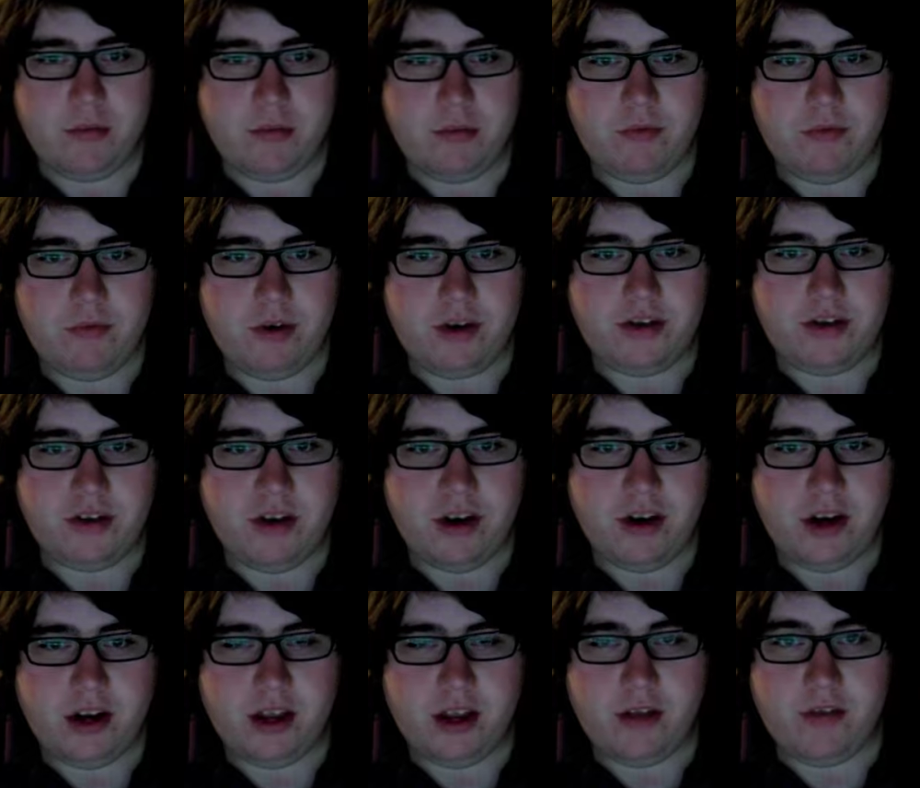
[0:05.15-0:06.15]
Before I start, I
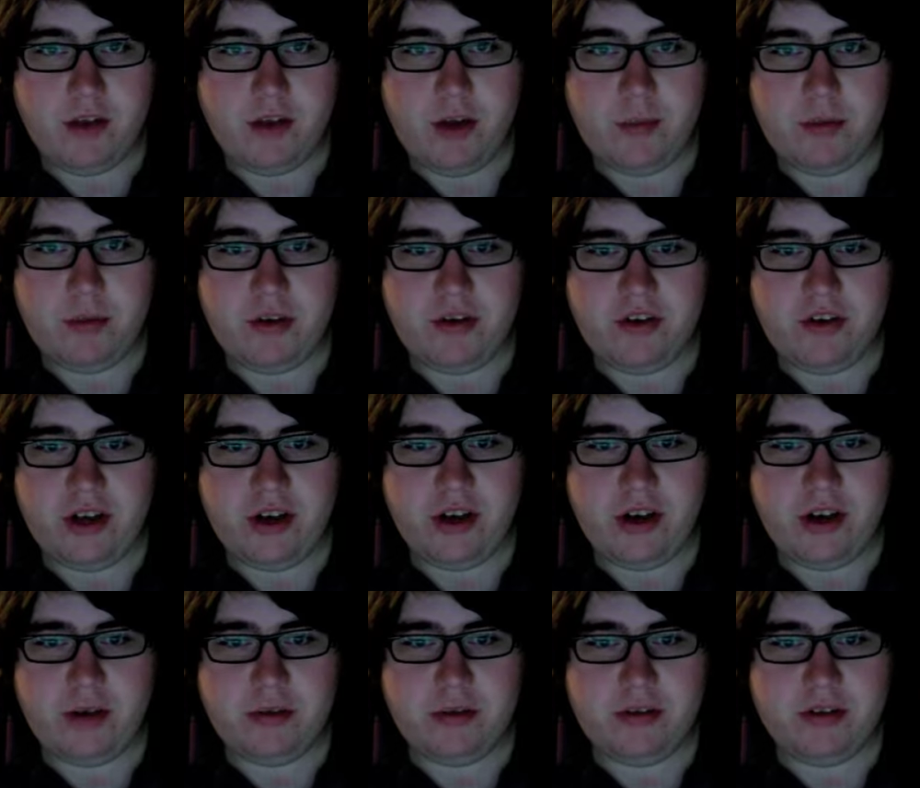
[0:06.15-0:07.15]
gotta give a couple of shout
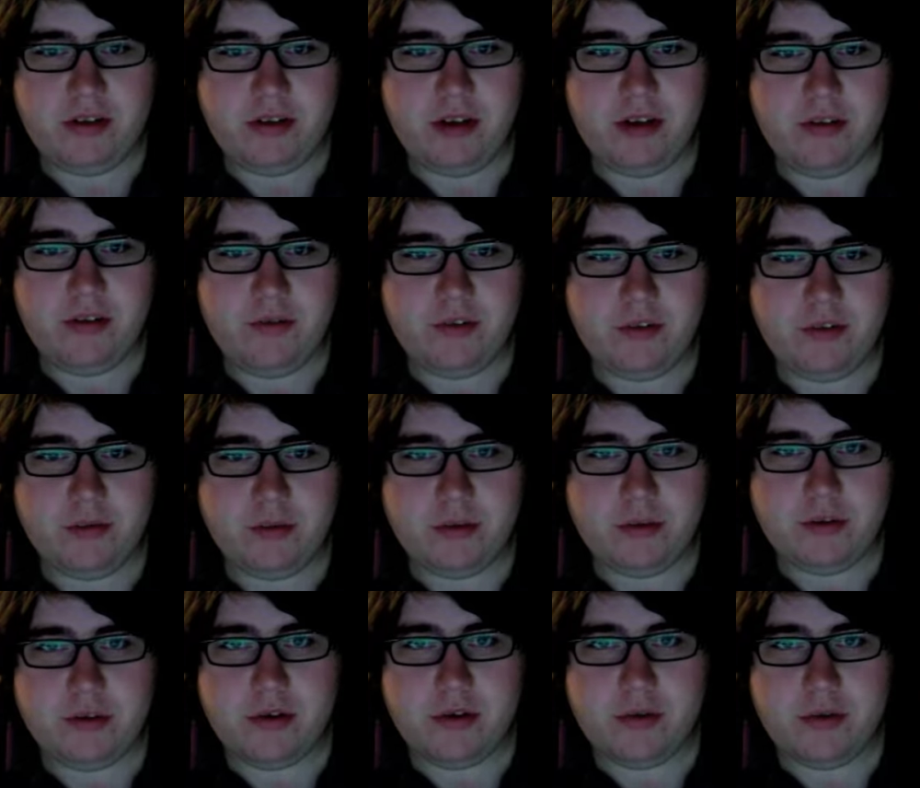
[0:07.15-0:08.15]
outs. First
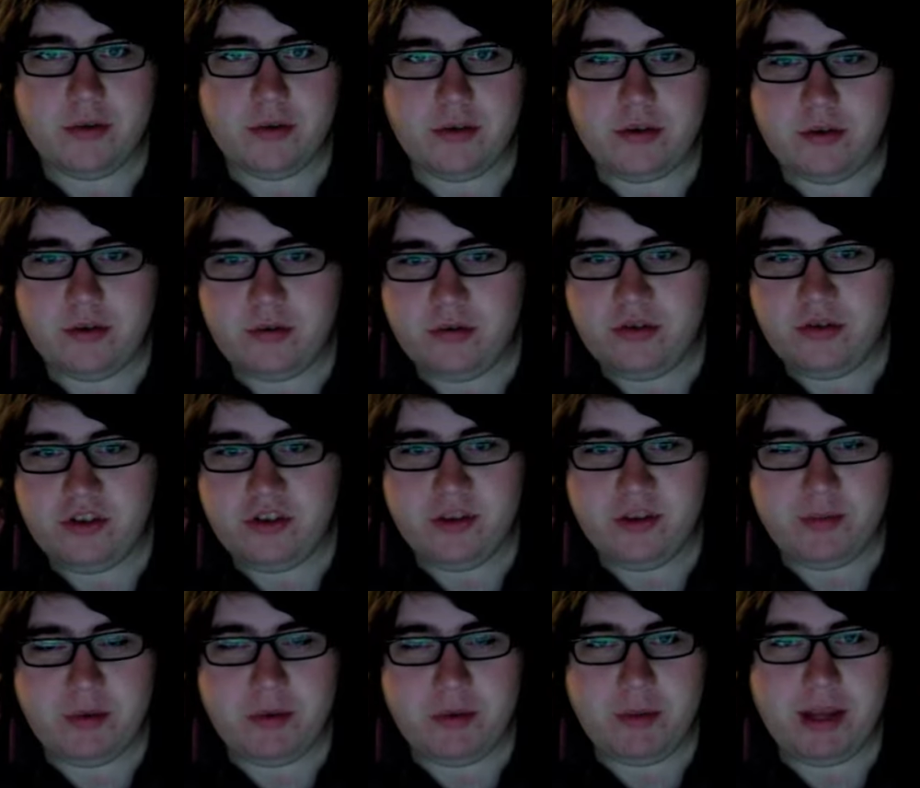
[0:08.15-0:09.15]
one's going to
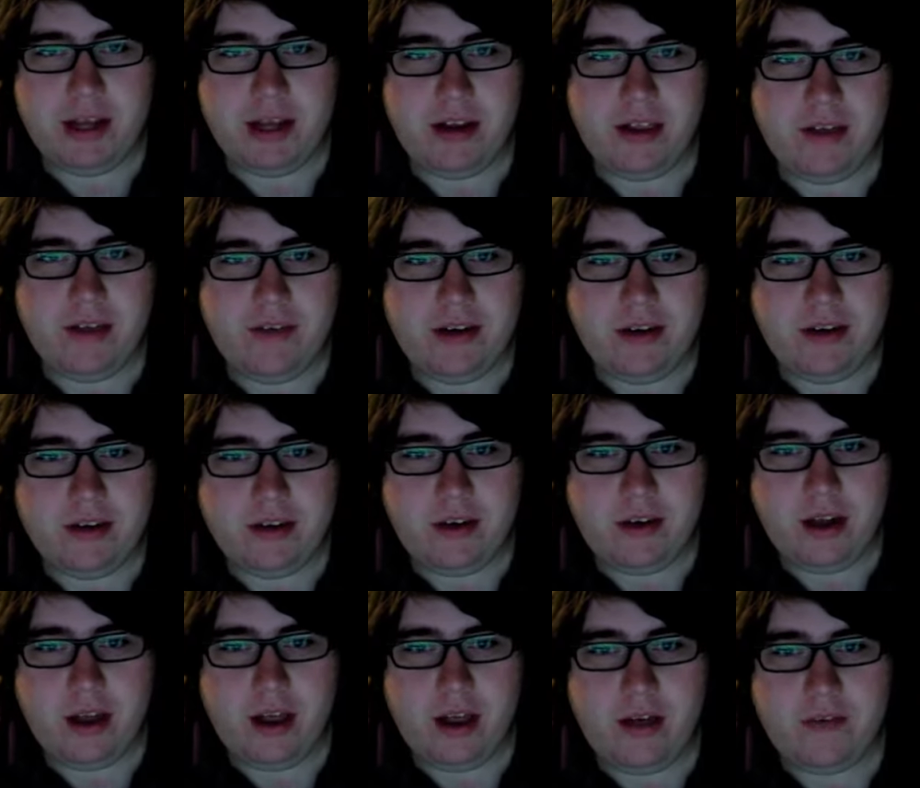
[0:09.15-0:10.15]
JimboMan11.
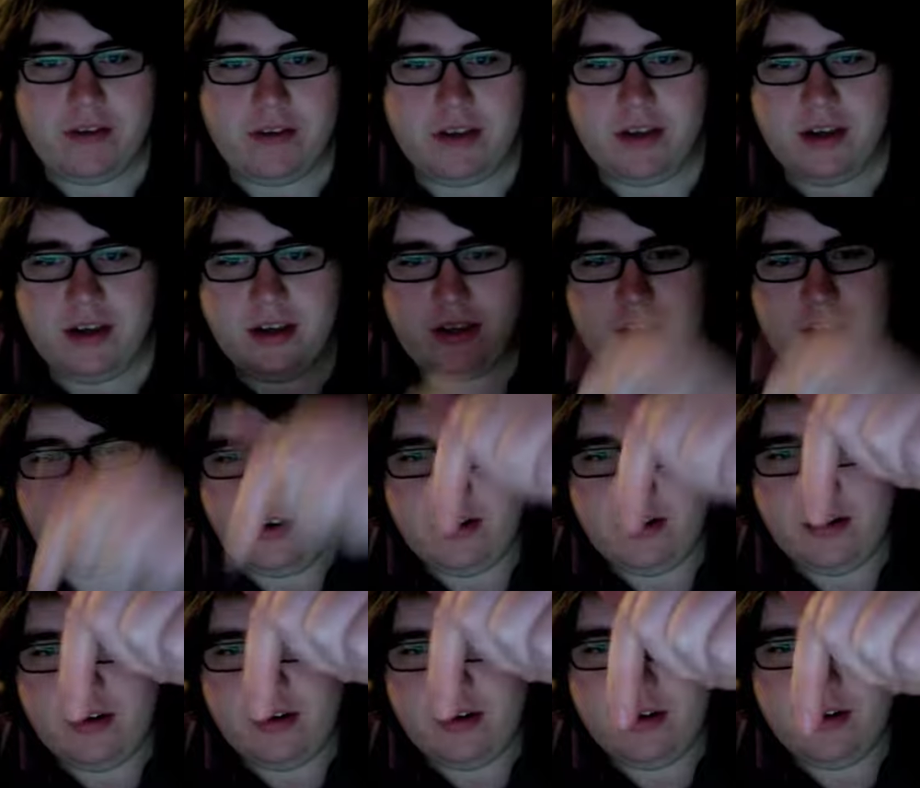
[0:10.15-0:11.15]
I'll have his link down
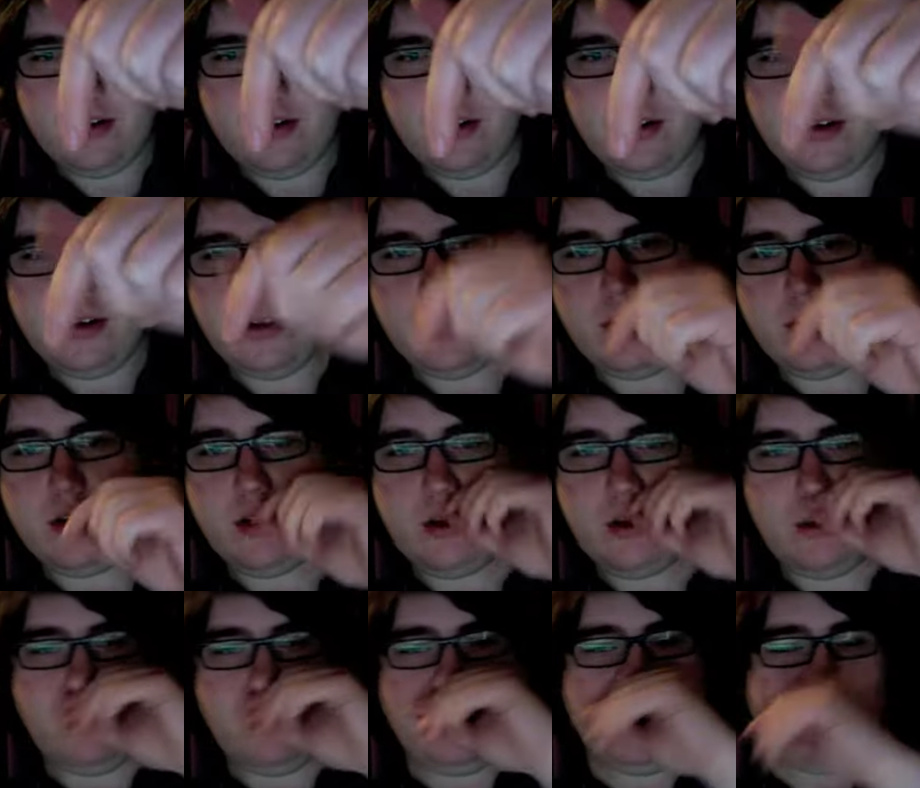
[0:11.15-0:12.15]
here.
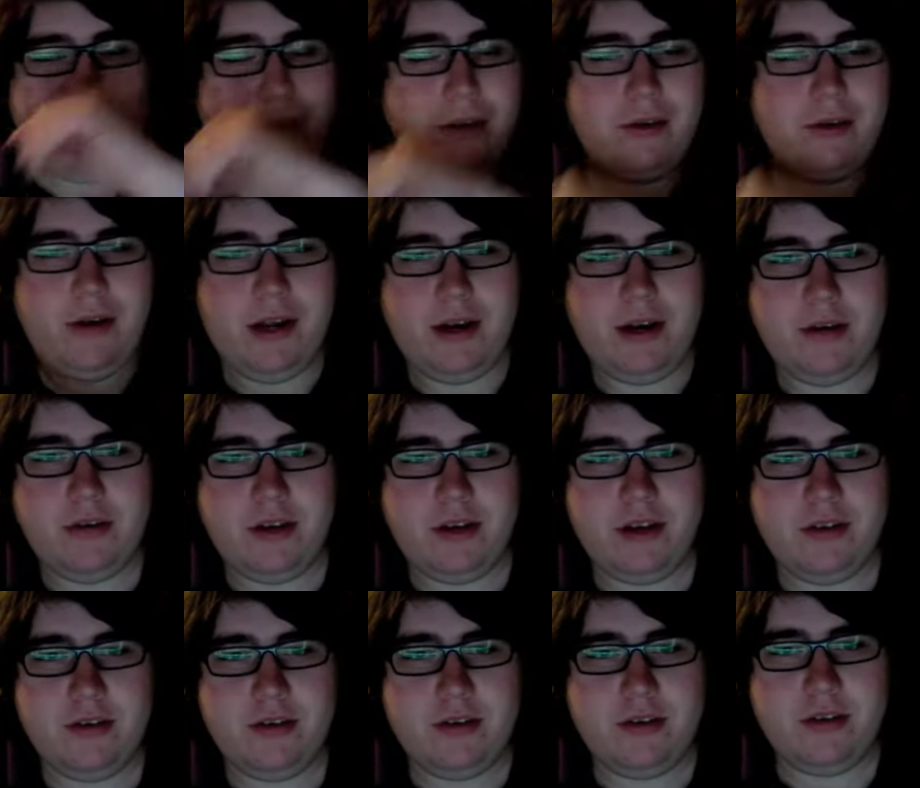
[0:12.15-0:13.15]
Once I learn
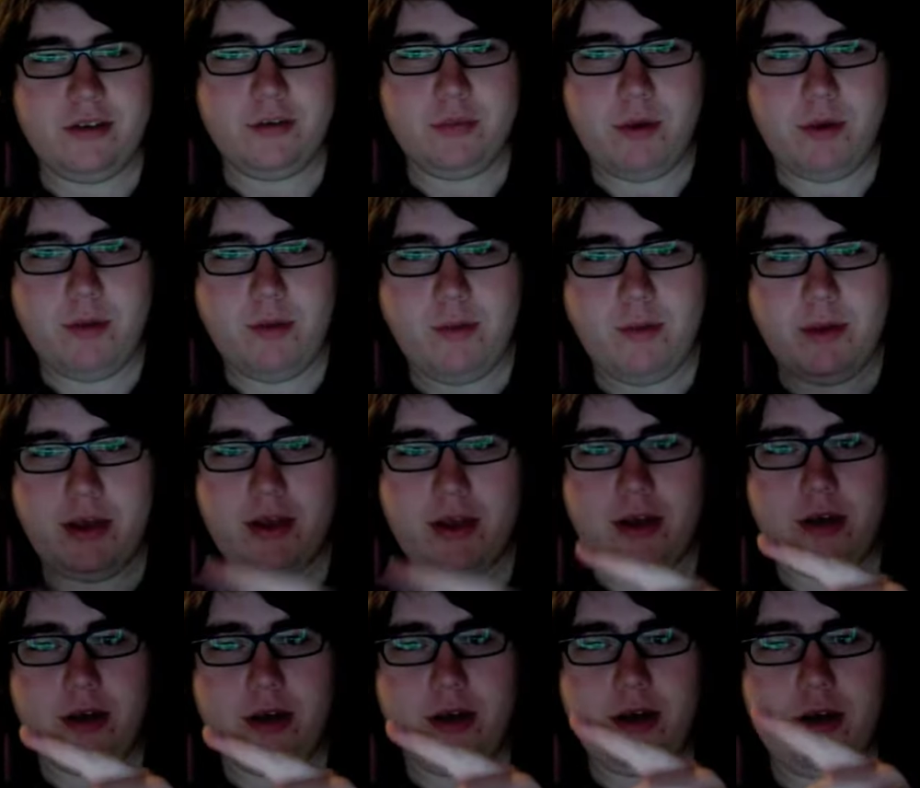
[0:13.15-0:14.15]
annotations, he'll probably be
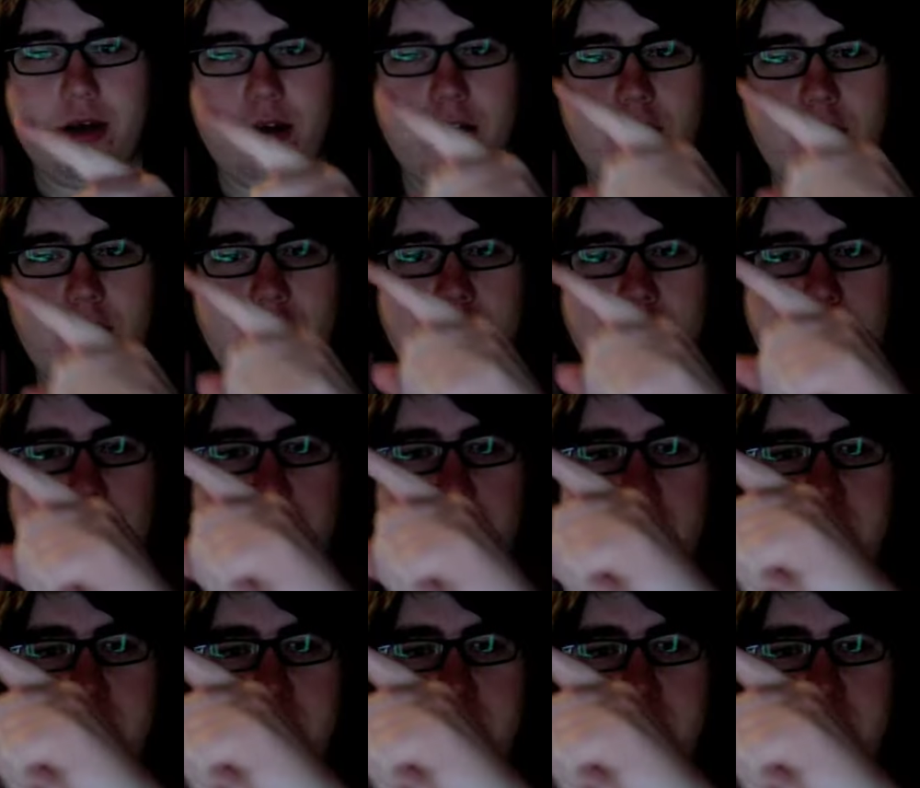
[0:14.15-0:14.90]
up